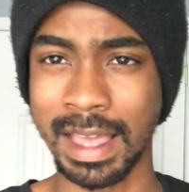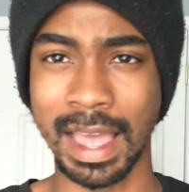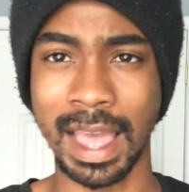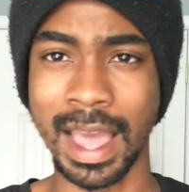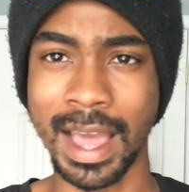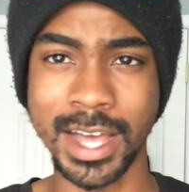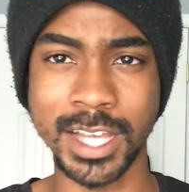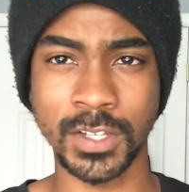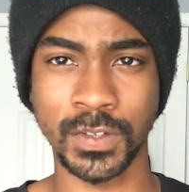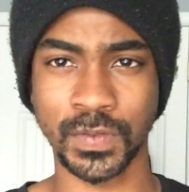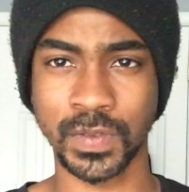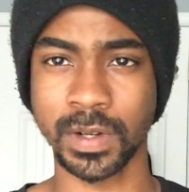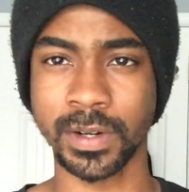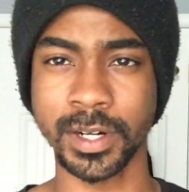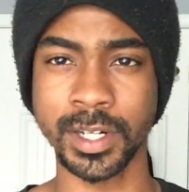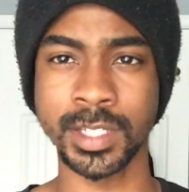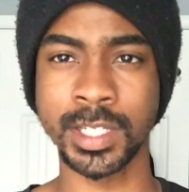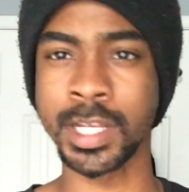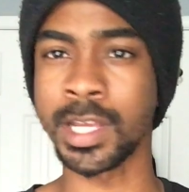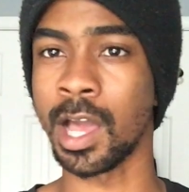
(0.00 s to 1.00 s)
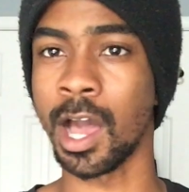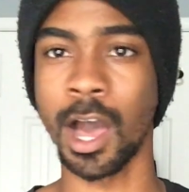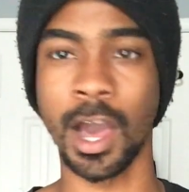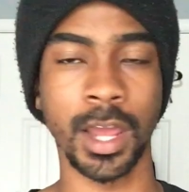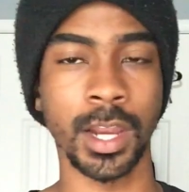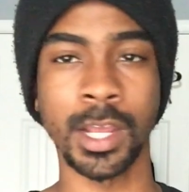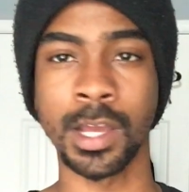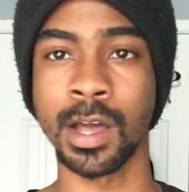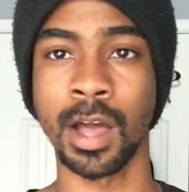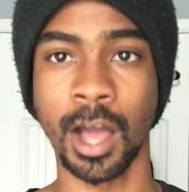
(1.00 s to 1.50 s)
As far as the
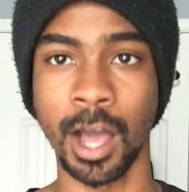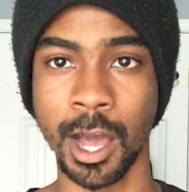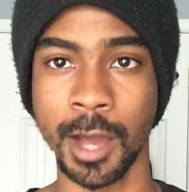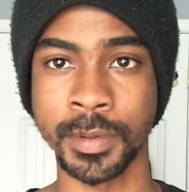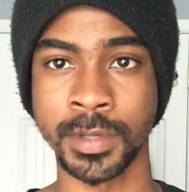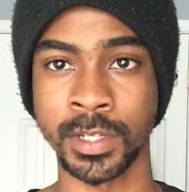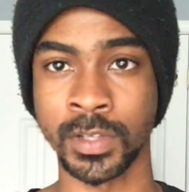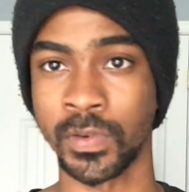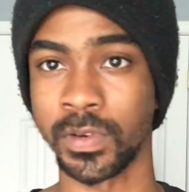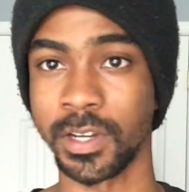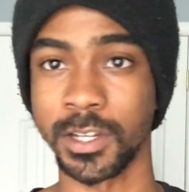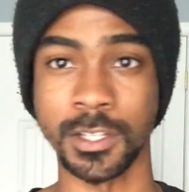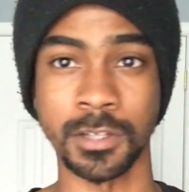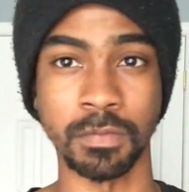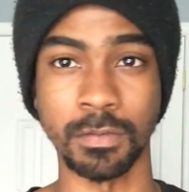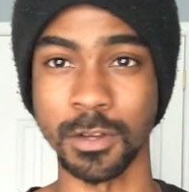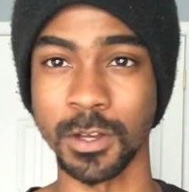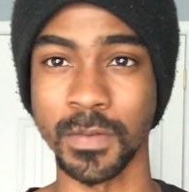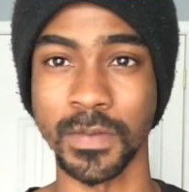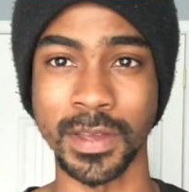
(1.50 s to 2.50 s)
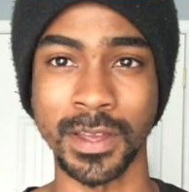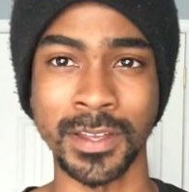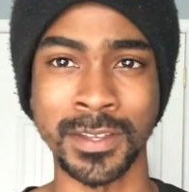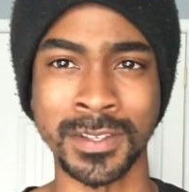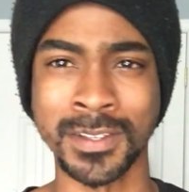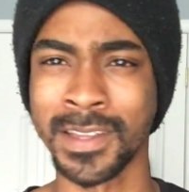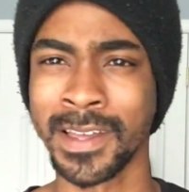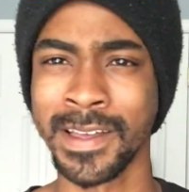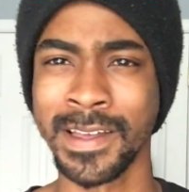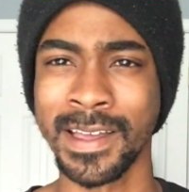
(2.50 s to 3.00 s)
audio options for these
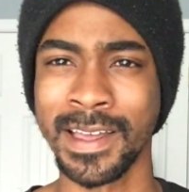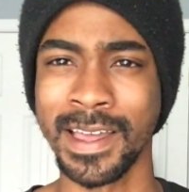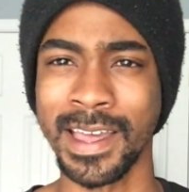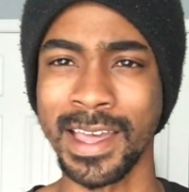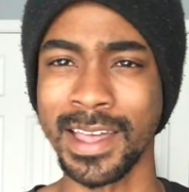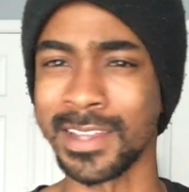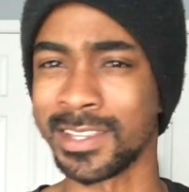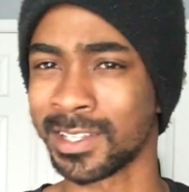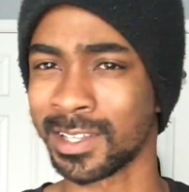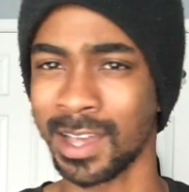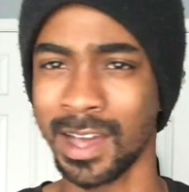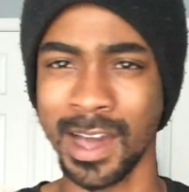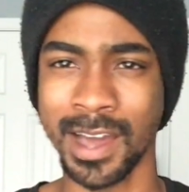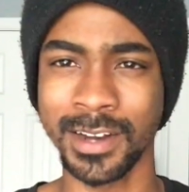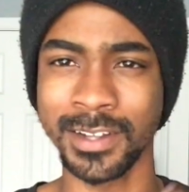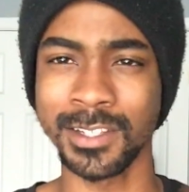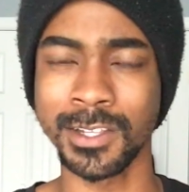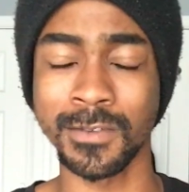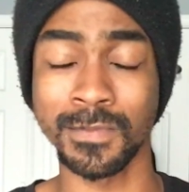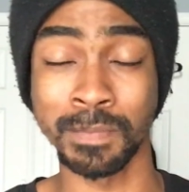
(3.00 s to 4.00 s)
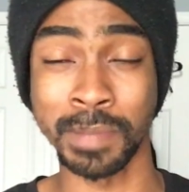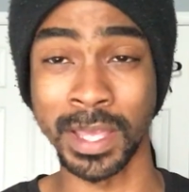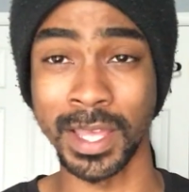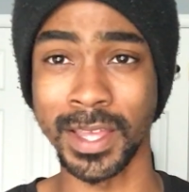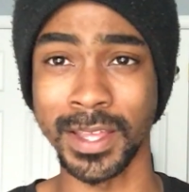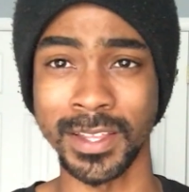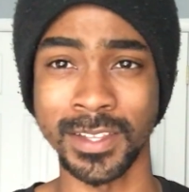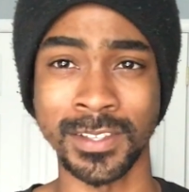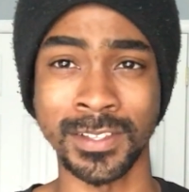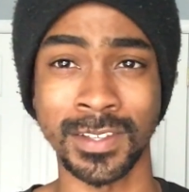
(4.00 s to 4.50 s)
movies, it kind of
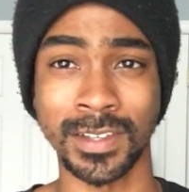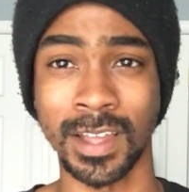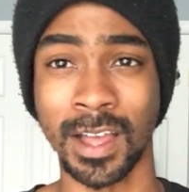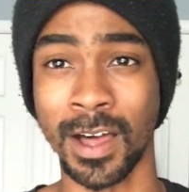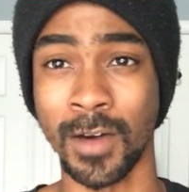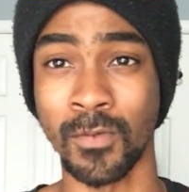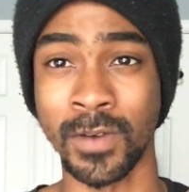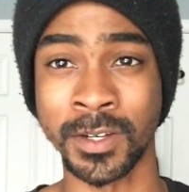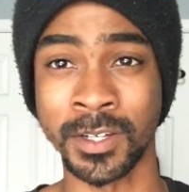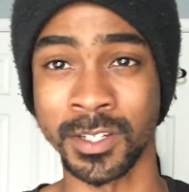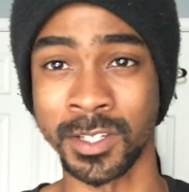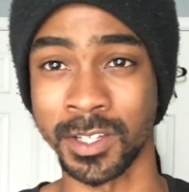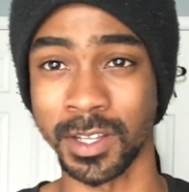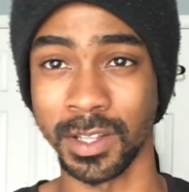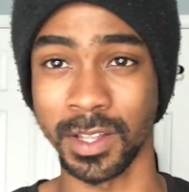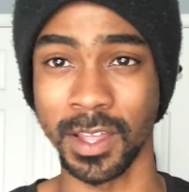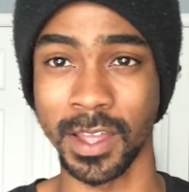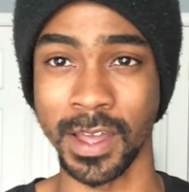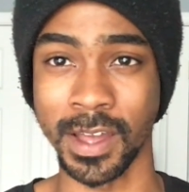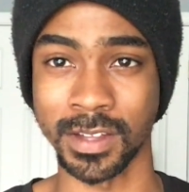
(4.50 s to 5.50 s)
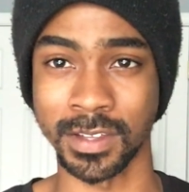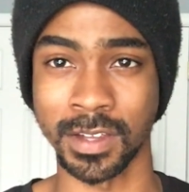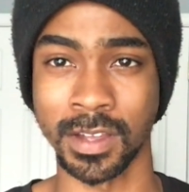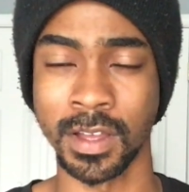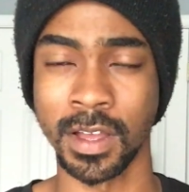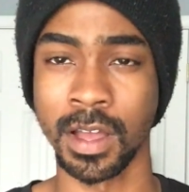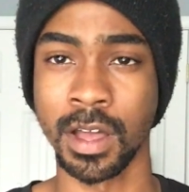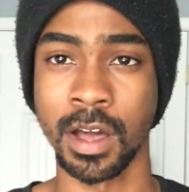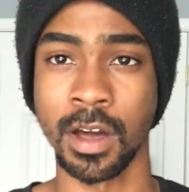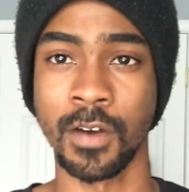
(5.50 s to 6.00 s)
depends on what you select.
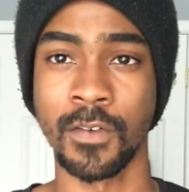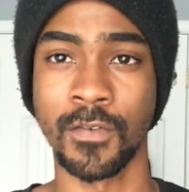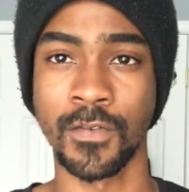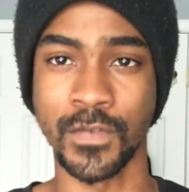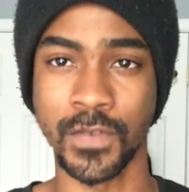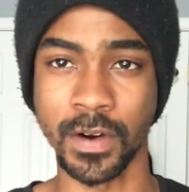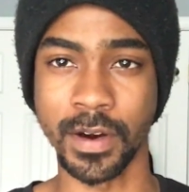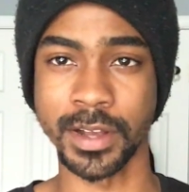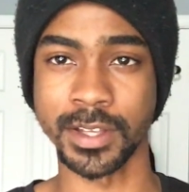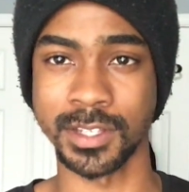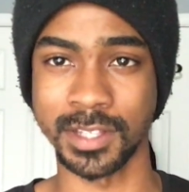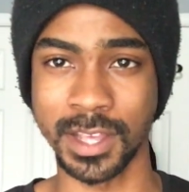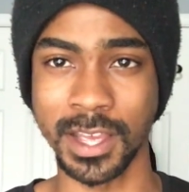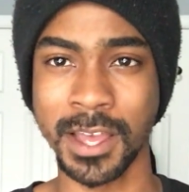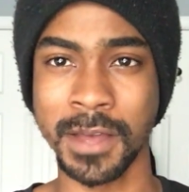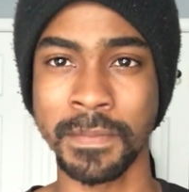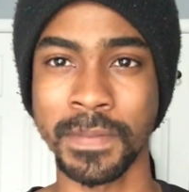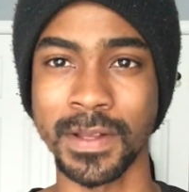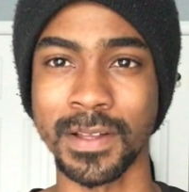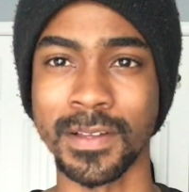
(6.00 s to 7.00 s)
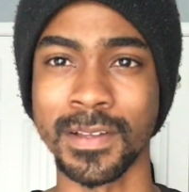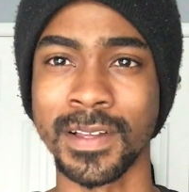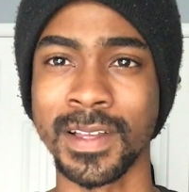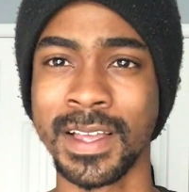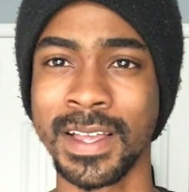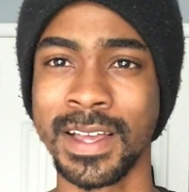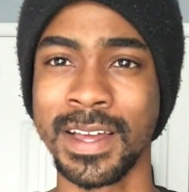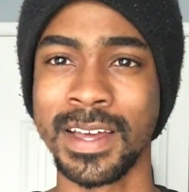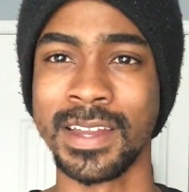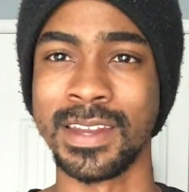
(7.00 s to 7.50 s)
For example,
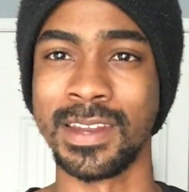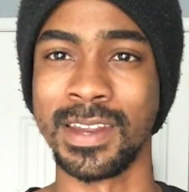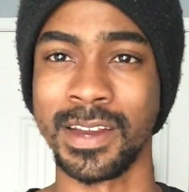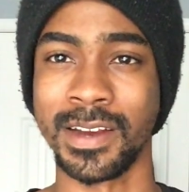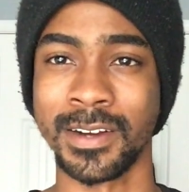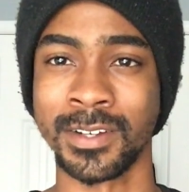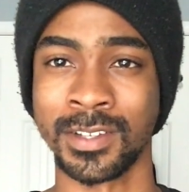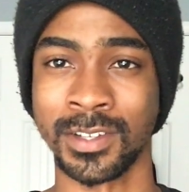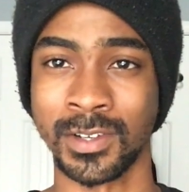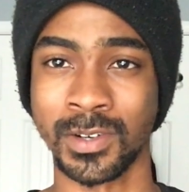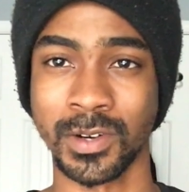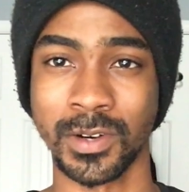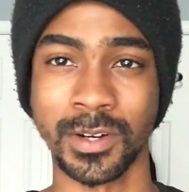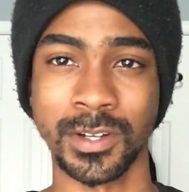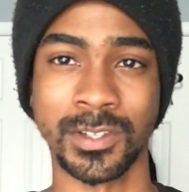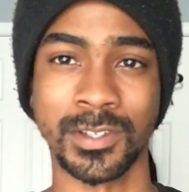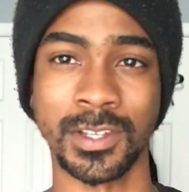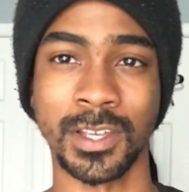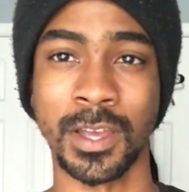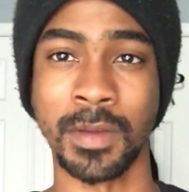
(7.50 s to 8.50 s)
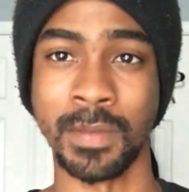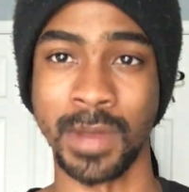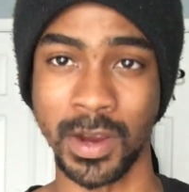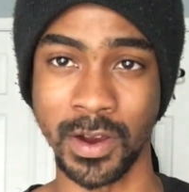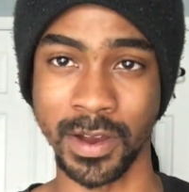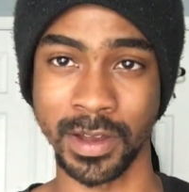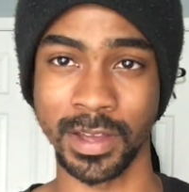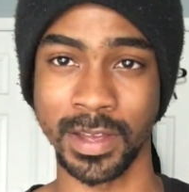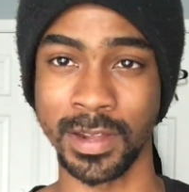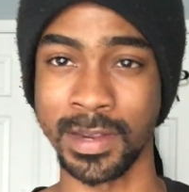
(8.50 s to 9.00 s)
there's, of course, the
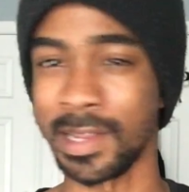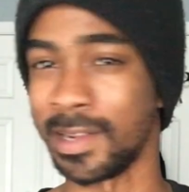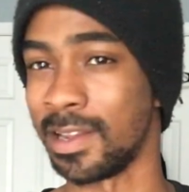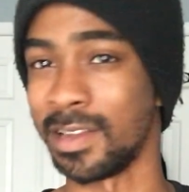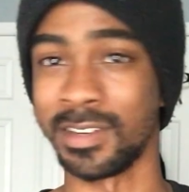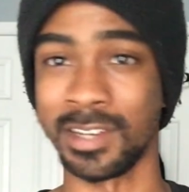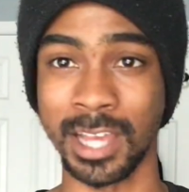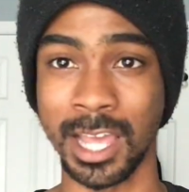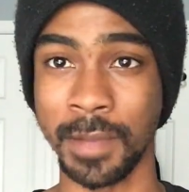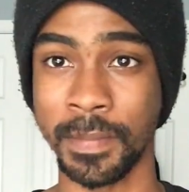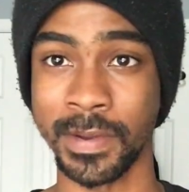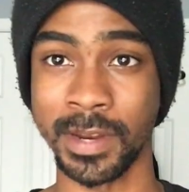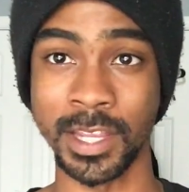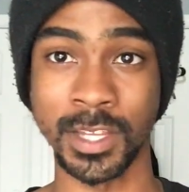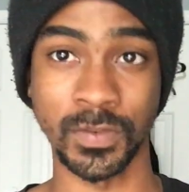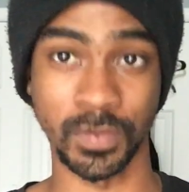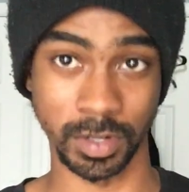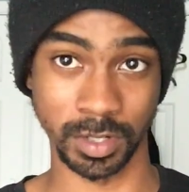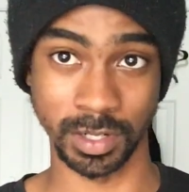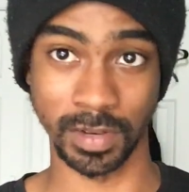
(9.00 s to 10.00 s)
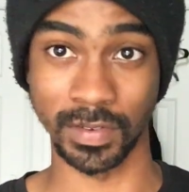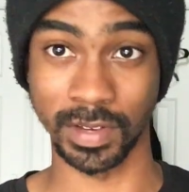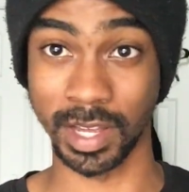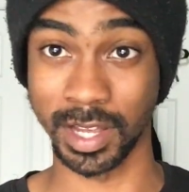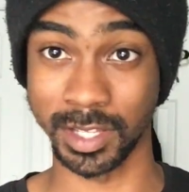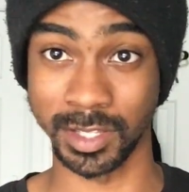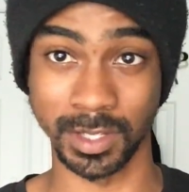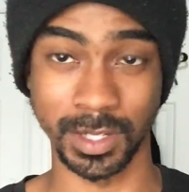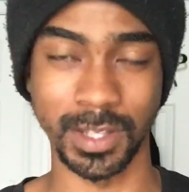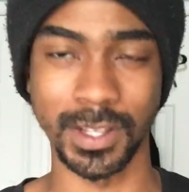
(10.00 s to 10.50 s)
American and the Japanese version of
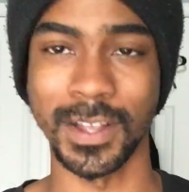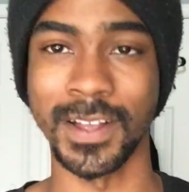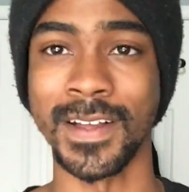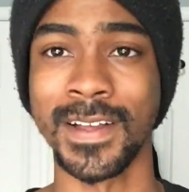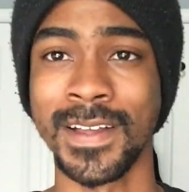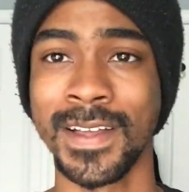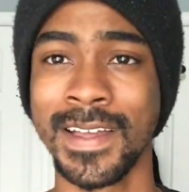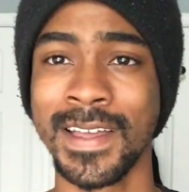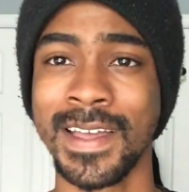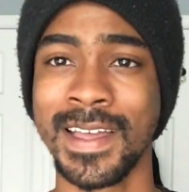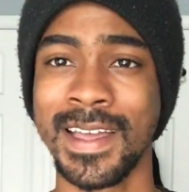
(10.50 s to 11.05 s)
Godzilla.